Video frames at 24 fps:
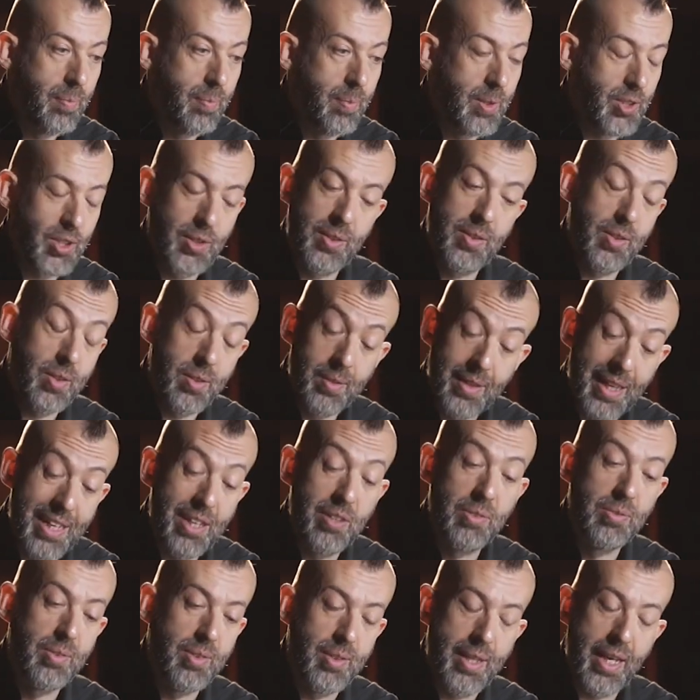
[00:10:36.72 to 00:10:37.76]
which they
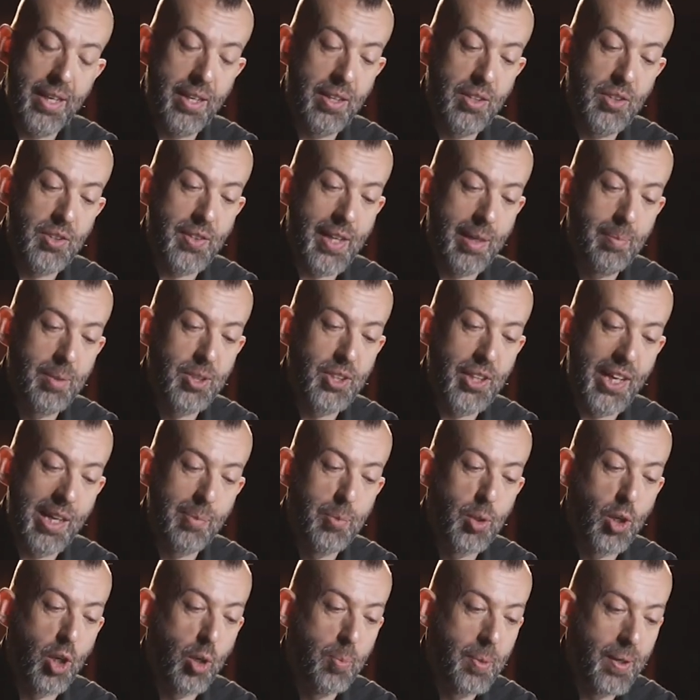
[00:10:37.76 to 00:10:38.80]
don't get used that much
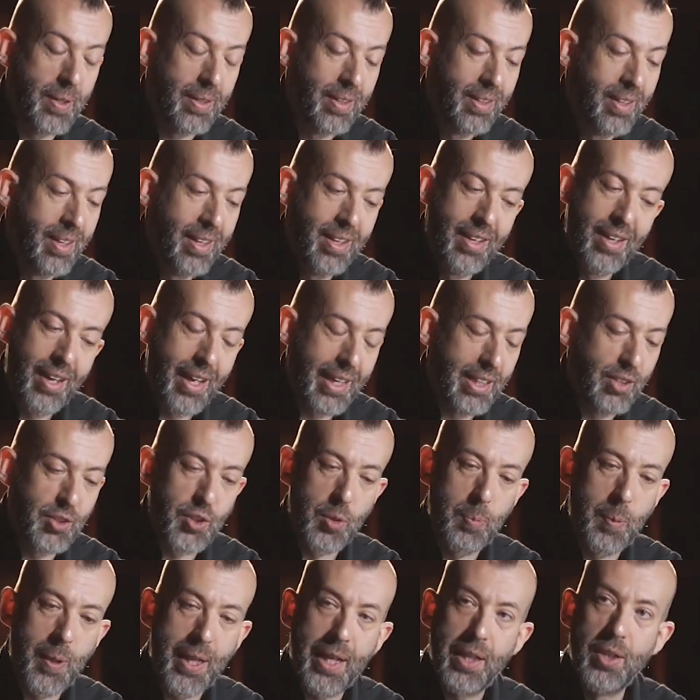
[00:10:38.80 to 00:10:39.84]
anymore, but I used
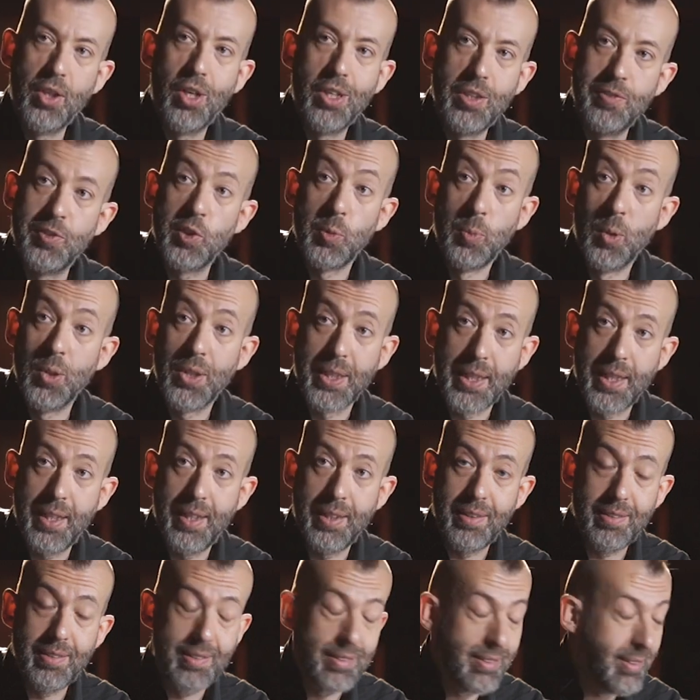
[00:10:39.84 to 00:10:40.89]
to play a lot of smaller
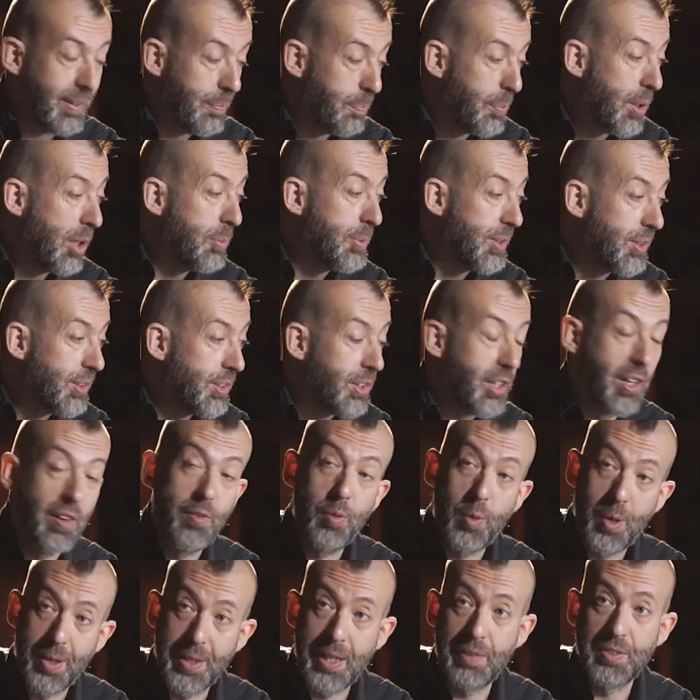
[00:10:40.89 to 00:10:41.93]
gigs in pubs and stuff
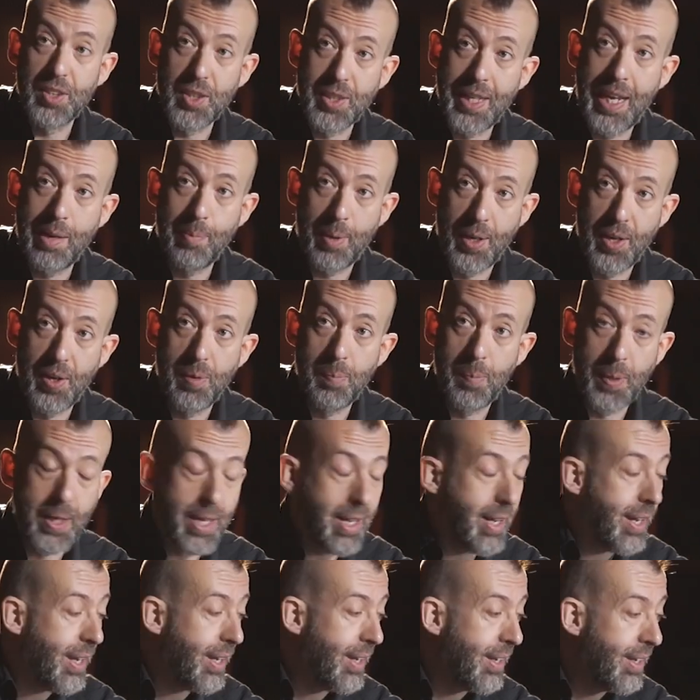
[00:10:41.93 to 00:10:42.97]
where I'd have to take my own
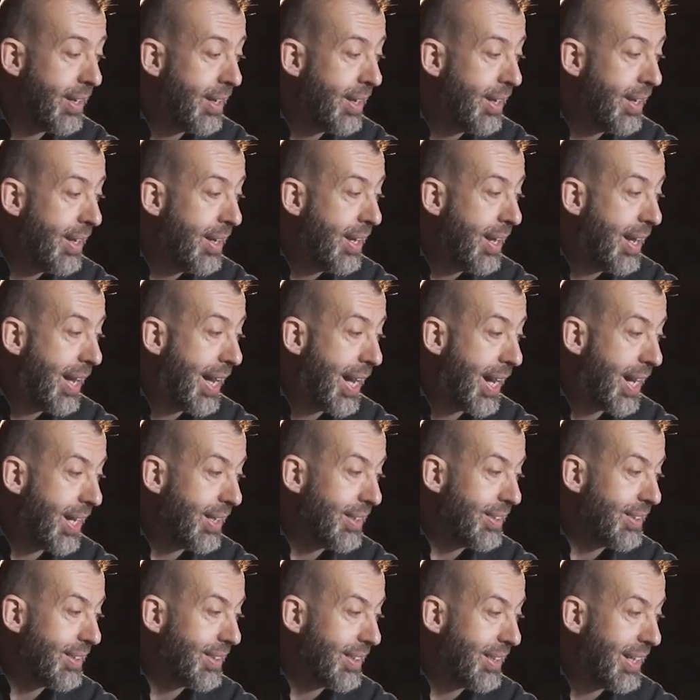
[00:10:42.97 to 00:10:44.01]
PA.
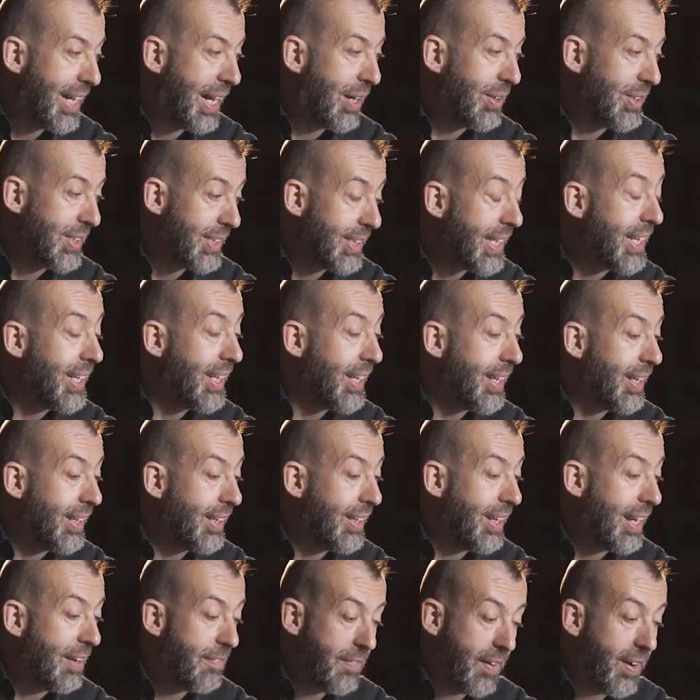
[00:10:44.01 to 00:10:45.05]
And I was
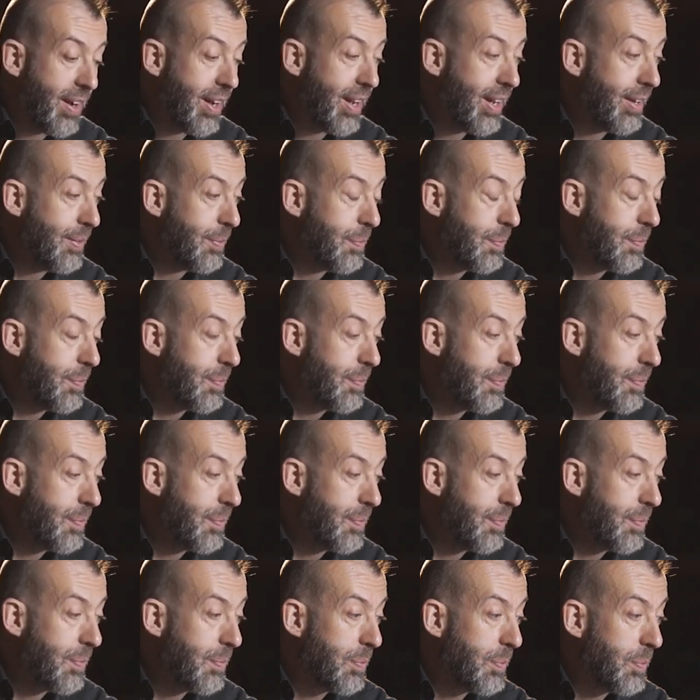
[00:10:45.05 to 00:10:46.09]
thinking, if I
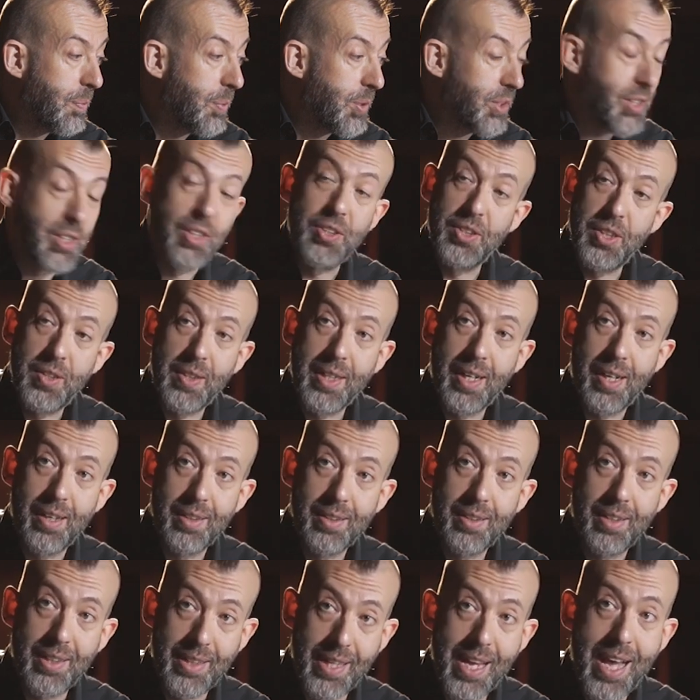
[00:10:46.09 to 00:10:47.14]
was going to do
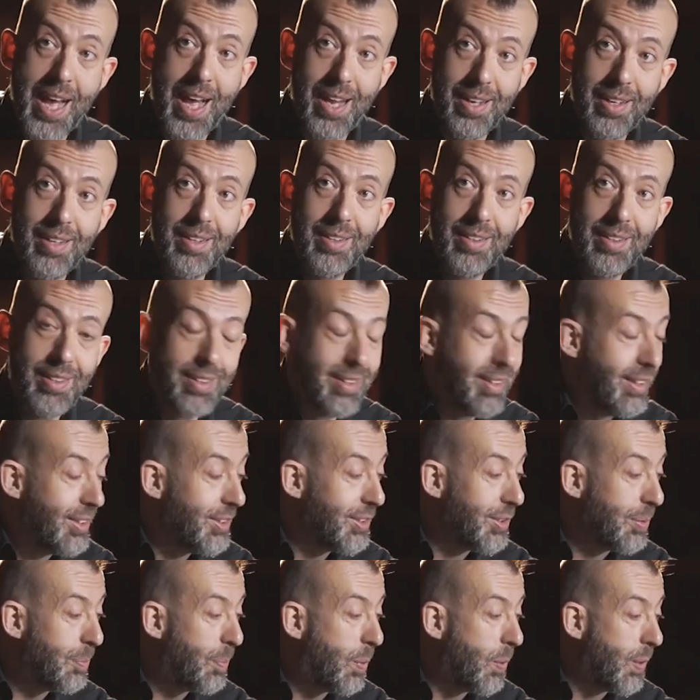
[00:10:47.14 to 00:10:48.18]
that again at
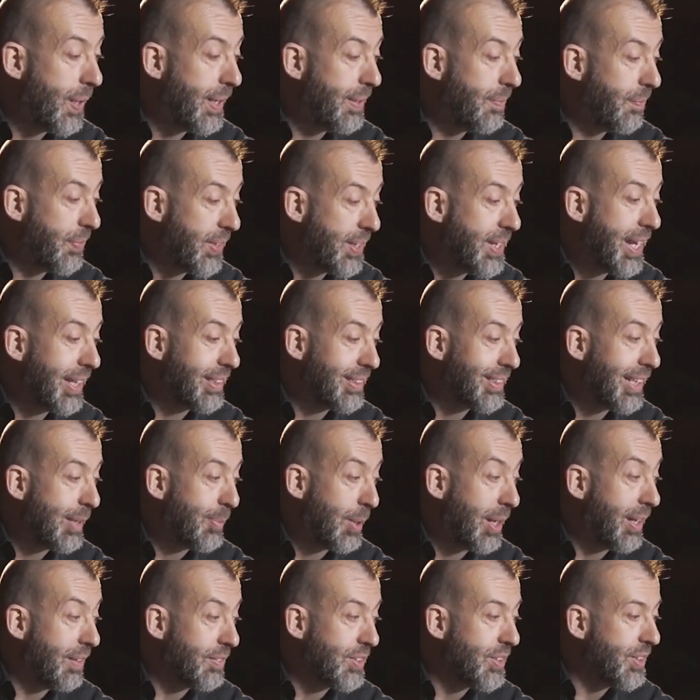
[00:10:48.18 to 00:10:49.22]
some point, the next time
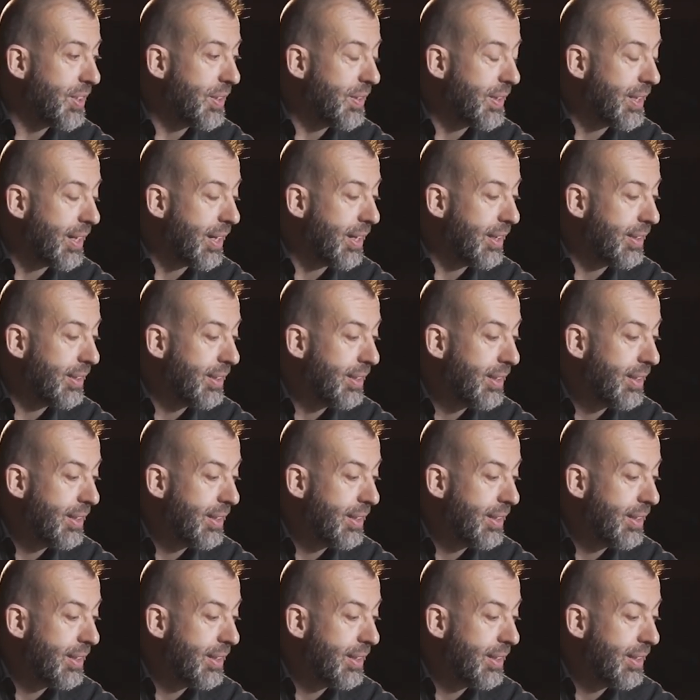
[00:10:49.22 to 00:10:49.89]
I have to do that,